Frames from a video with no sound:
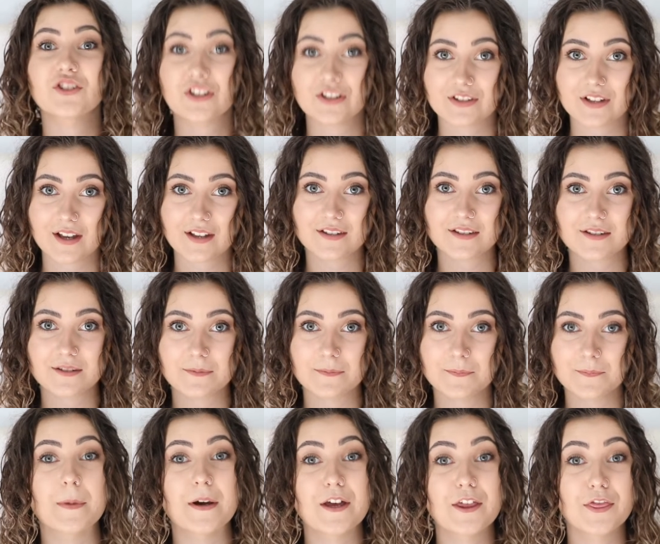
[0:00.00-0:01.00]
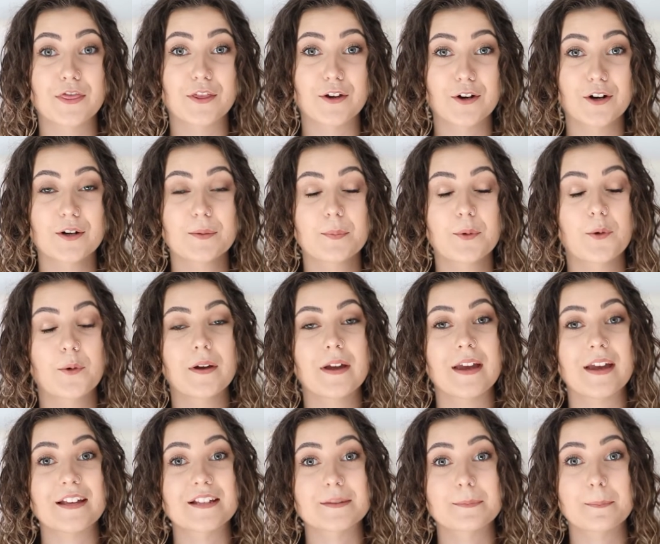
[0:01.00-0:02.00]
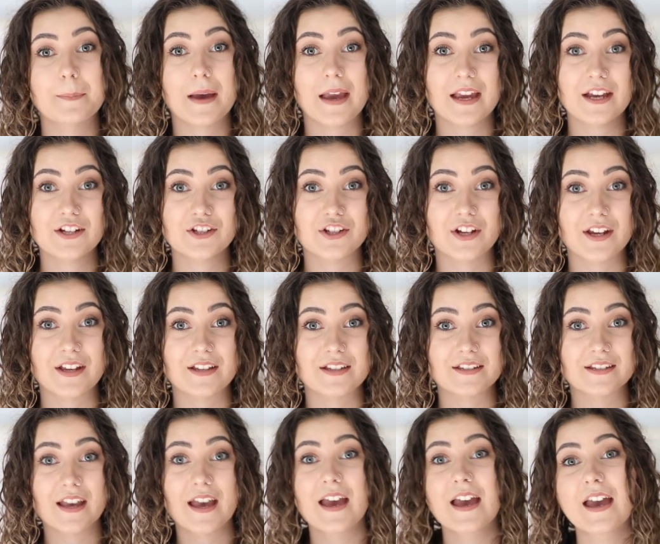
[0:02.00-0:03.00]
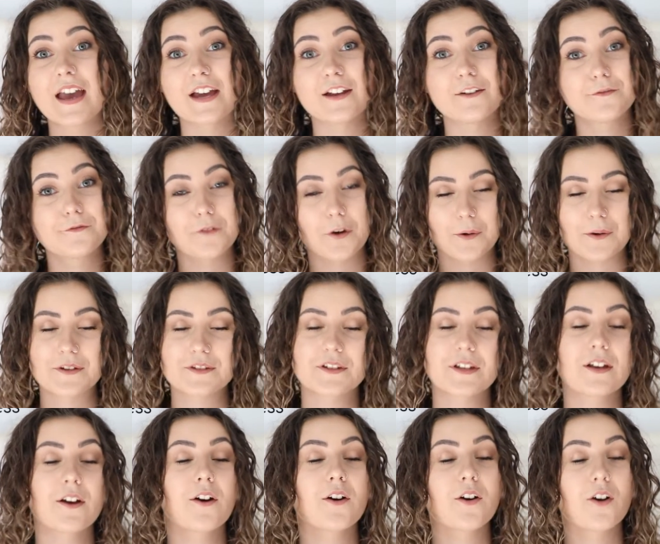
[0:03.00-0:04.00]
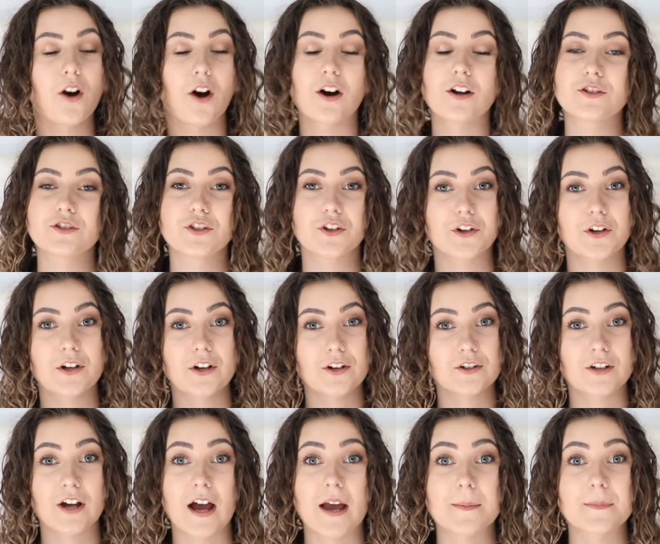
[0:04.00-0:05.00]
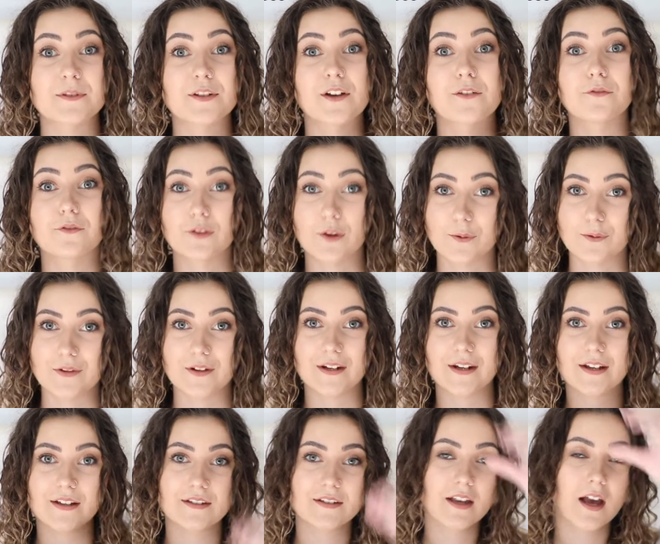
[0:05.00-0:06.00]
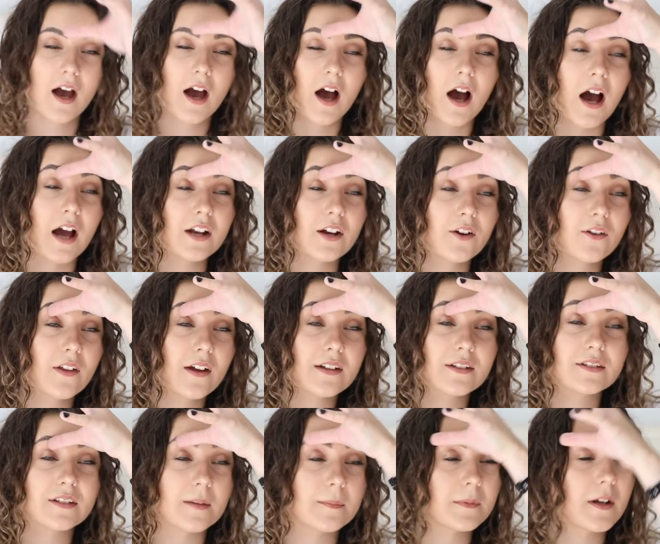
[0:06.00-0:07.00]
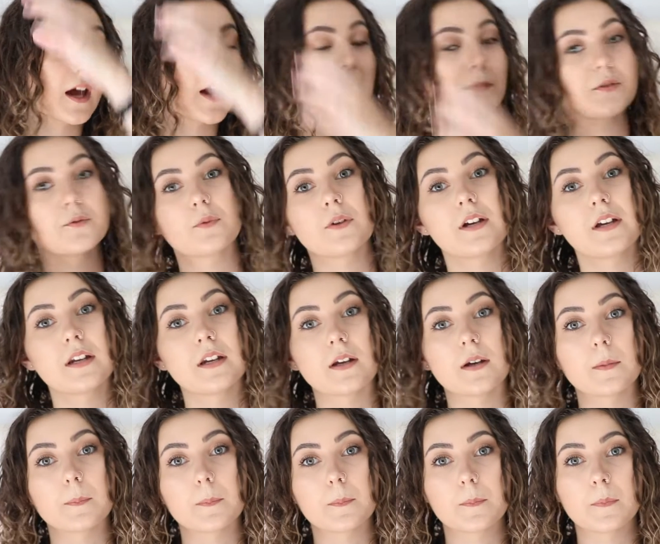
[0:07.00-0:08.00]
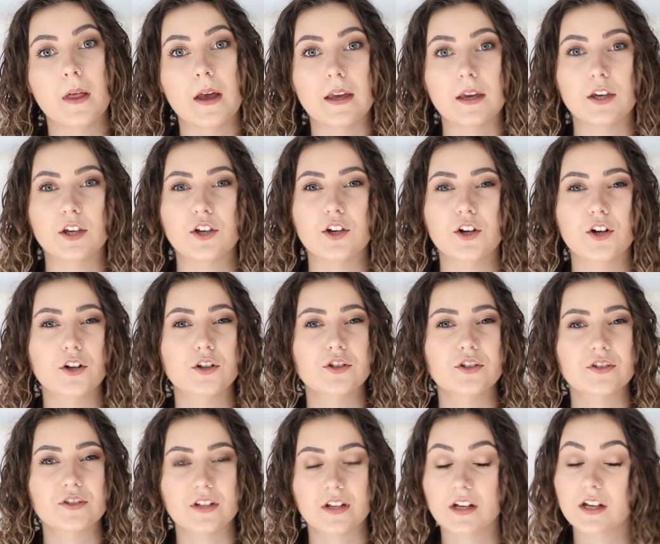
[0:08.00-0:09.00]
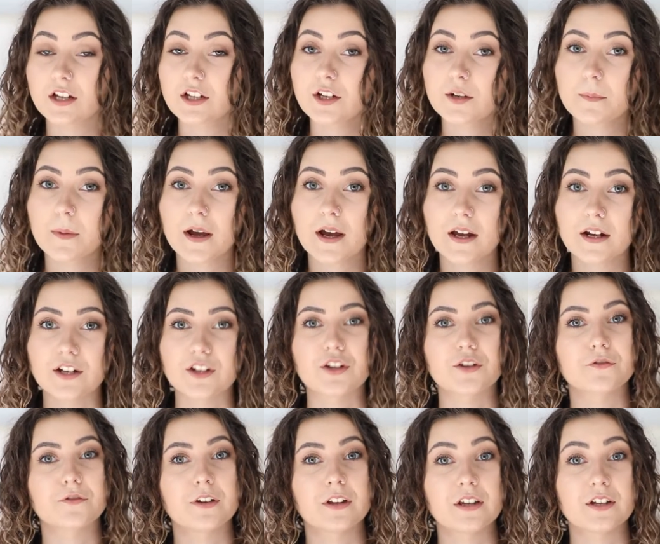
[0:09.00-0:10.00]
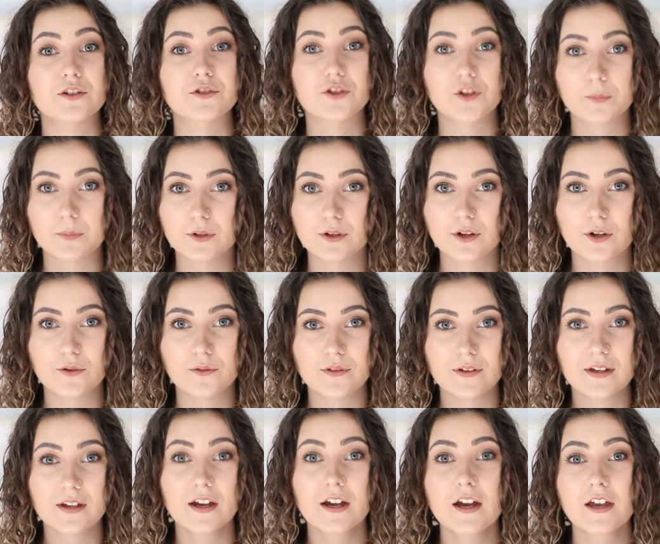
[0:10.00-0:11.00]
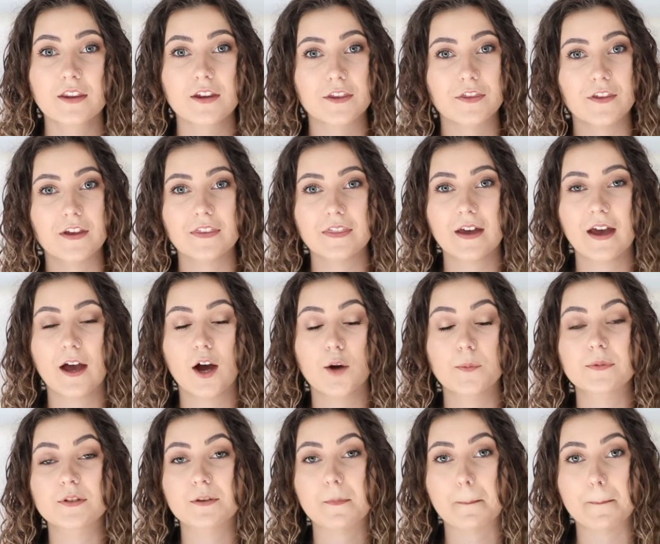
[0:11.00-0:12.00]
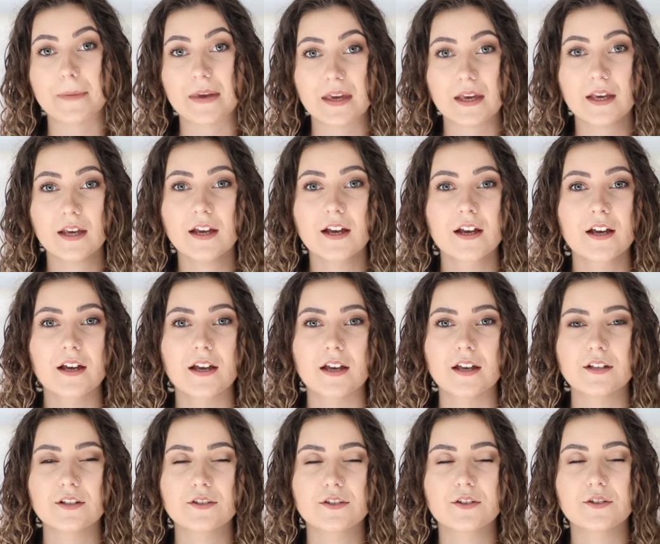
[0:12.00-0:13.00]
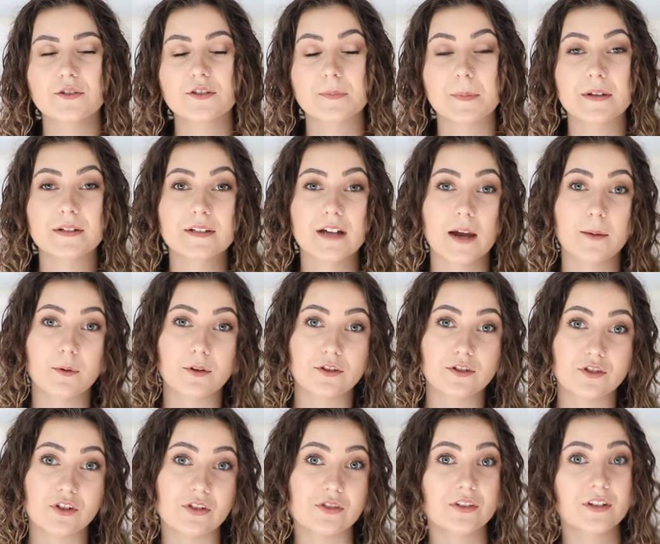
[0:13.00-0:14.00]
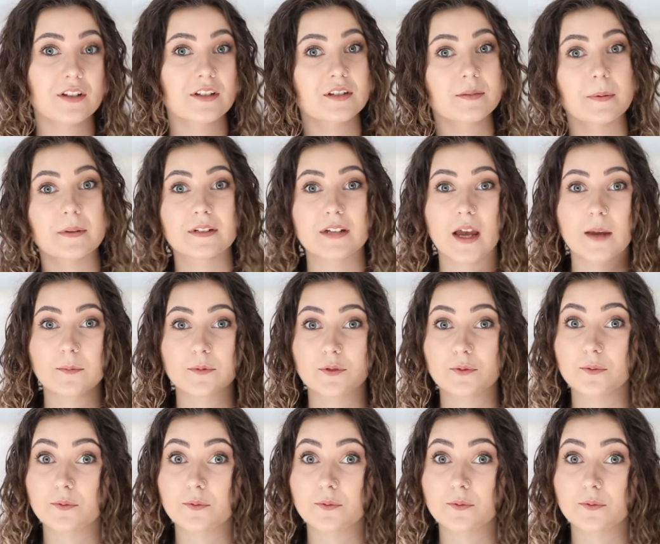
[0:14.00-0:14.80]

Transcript: Jesus. My third point is patience and focusing on God during your times of loneliness. I know that sometimes when like you're just sitting in your bed and you're feeling super lonely, the thing that helps me is to spend time with Jesus, spend time